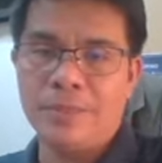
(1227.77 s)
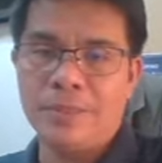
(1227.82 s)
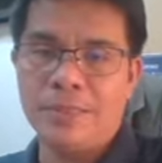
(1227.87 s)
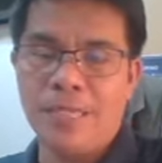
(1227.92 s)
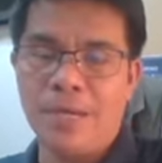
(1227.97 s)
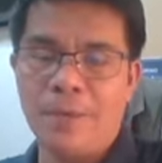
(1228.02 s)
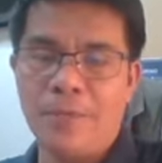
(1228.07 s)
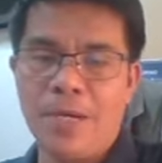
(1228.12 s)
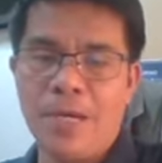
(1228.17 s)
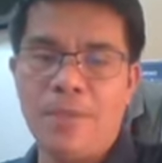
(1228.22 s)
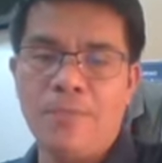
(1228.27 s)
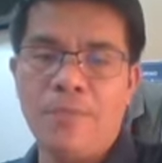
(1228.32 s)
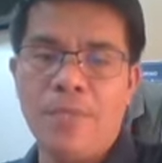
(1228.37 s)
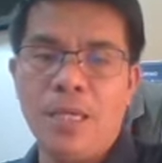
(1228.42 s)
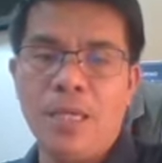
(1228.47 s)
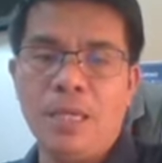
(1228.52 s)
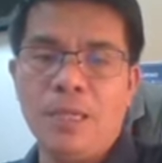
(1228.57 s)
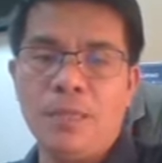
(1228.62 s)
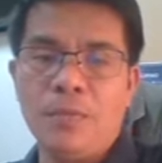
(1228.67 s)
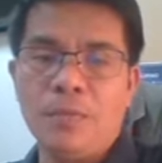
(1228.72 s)
Tama?
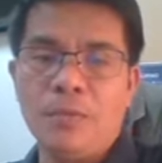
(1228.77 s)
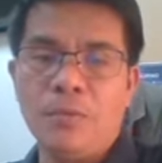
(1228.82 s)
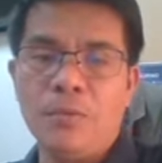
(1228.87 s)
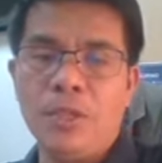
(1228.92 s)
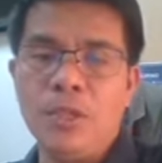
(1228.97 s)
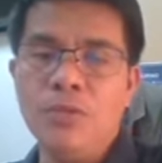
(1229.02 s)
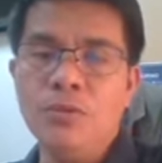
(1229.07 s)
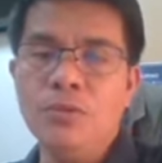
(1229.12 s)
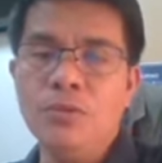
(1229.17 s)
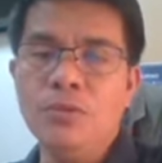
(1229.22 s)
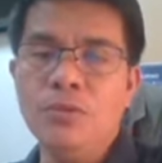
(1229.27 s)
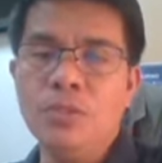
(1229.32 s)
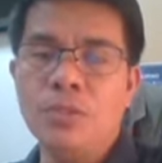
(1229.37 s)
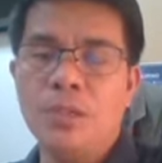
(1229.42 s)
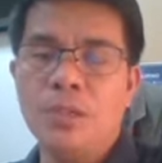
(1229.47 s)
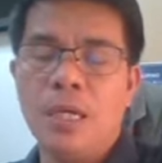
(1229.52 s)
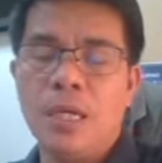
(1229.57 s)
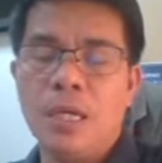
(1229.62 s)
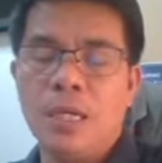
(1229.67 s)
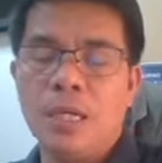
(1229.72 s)
We
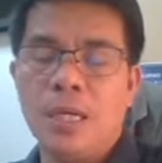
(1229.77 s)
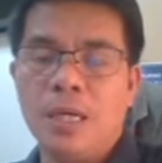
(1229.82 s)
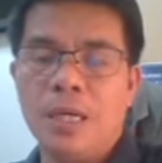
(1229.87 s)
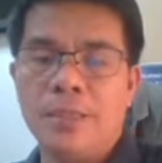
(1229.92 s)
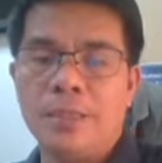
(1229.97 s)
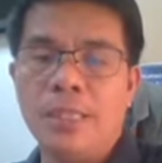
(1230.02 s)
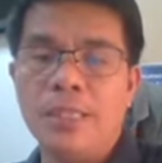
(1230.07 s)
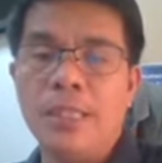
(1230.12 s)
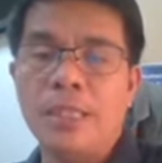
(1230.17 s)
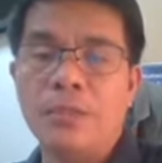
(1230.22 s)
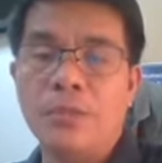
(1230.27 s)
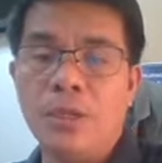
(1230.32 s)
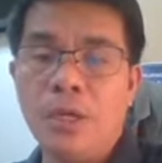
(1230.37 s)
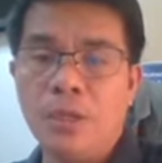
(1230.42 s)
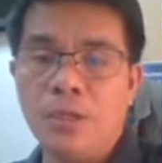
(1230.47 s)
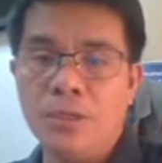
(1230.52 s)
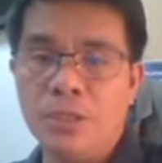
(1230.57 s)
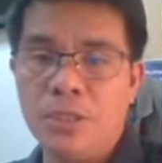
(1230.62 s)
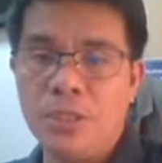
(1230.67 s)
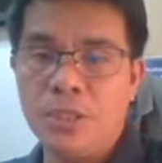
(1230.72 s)
use the
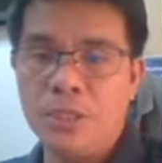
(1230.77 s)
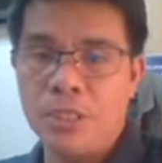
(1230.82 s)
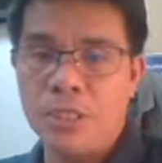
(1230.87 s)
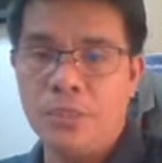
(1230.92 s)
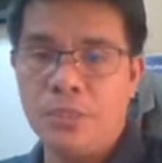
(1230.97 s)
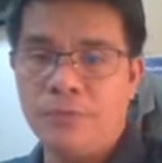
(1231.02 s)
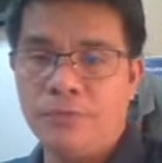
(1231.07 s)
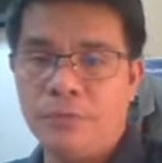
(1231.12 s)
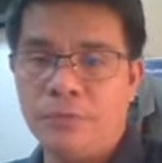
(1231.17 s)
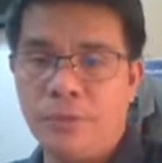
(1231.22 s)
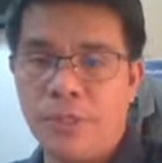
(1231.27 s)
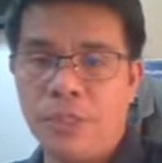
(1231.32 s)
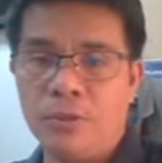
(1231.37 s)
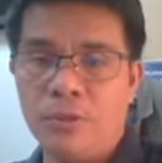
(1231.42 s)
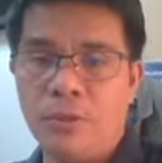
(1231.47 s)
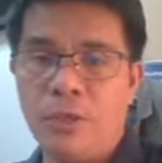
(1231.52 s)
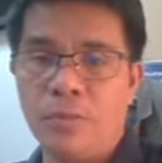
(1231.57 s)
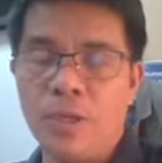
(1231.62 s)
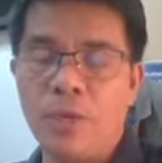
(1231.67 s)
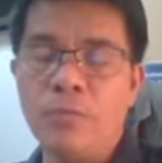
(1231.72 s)
technology for
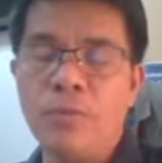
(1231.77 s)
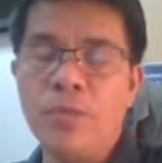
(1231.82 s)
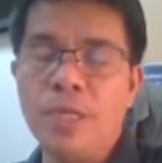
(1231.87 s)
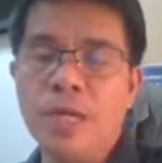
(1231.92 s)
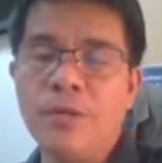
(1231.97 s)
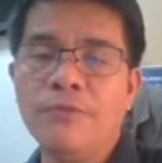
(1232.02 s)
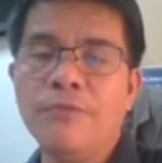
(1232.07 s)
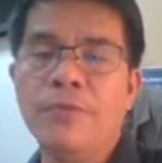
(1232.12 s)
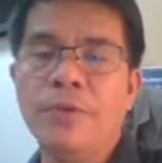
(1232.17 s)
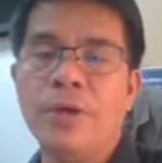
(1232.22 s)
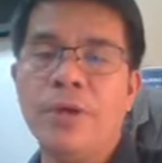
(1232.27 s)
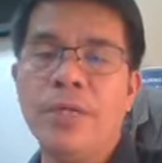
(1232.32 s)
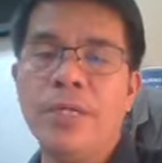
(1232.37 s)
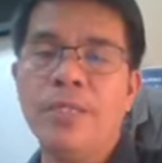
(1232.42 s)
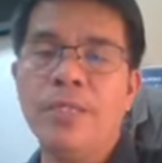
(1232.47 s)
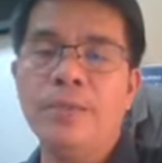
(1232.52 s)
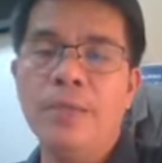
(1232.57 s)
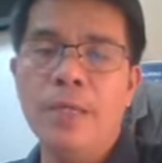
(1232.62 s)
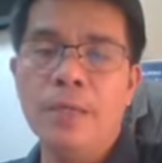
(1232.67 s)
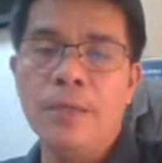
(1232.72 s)
enrollment. We
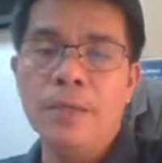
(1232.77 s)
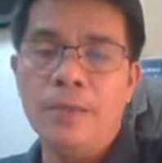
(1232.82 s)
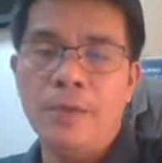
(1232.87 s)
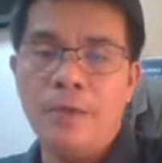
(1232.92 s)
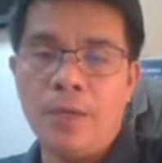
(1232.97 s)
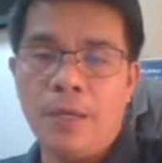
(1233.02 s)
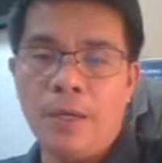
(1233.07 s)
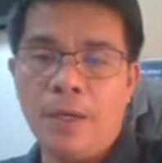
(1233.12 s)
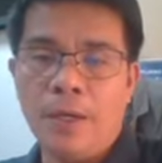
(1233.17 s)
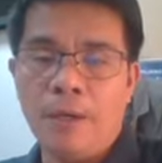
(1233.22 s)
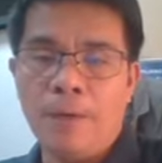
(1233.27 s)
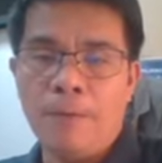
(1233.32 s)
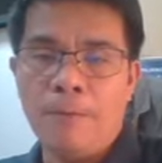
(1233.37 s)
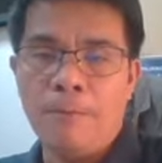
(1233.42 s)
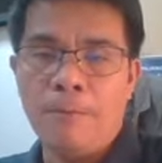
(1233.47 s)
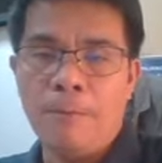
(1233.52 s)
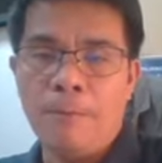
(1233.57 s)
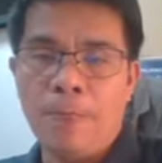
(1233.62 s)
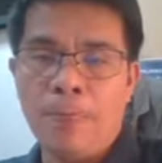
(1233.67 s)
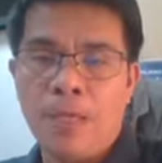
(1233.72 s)
avoid
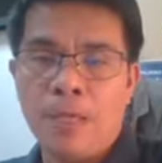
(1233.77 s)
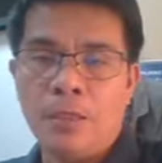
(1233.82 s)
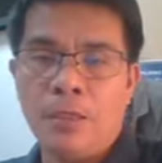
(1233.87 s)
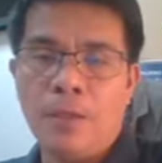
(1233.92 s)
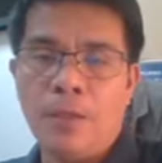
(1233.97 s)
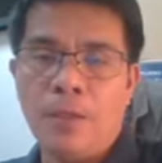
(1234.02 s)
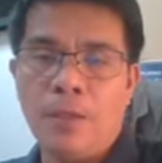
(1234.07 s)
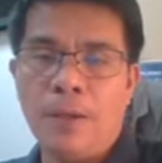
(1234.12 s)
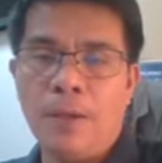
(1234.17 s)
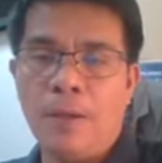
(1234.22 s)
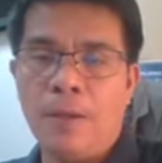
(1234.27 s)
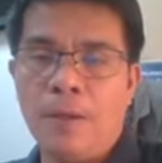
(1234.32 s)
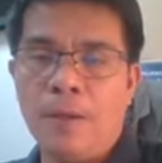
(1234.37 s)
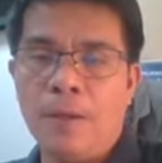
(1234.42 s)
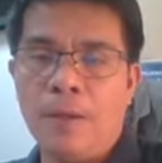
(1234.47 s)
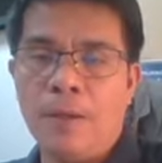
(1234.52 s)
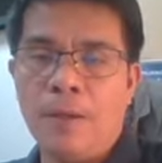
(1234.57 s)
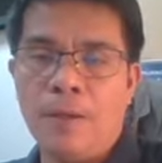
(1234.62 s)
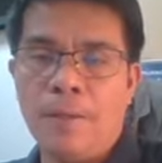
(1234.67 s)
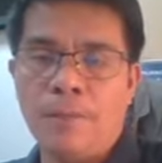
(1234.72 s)
um,
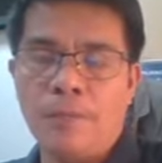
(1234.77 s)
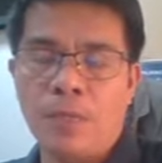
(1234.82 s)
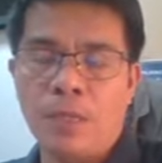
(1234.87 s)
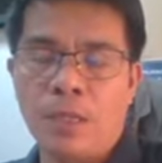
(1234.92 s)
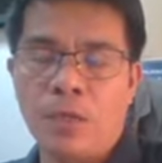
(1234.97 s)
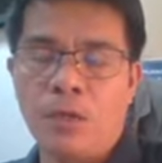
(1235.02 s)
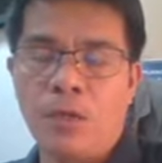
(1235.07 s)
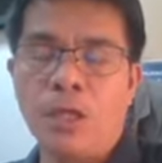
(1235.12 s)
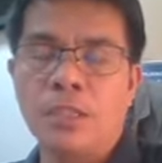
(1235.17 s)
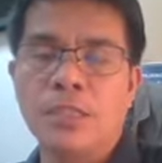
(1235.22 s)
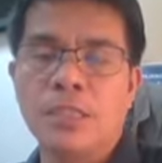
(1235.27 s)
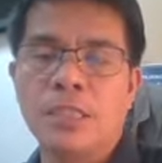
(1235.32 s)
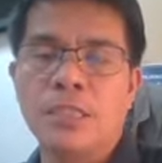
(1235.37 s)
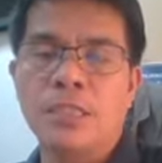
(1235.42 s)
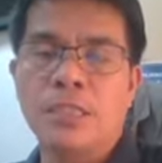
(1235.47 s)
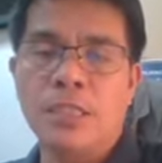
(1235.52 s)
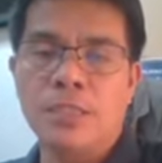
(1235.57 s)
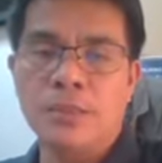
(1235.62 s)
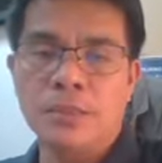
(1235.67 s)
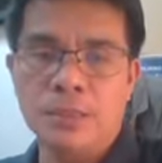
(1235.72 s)

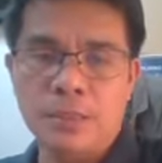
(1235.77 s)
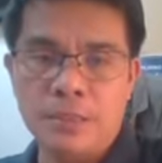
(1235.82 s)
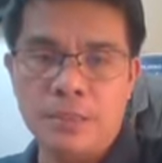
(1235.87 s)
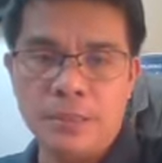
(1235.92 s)
constant